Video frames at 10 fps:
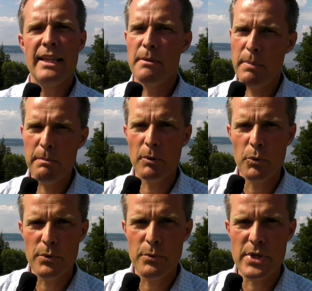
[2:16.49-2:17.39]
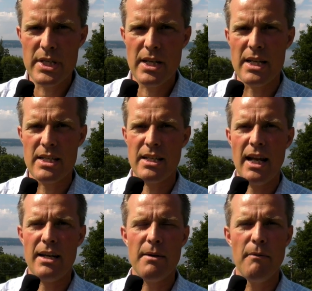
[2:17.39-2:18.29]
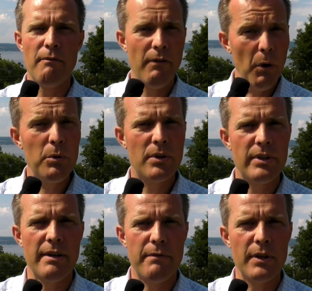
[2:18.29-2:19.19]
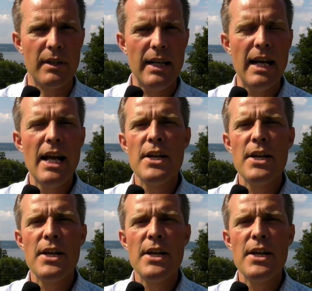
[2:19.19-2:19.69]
then people would resist and vote differently.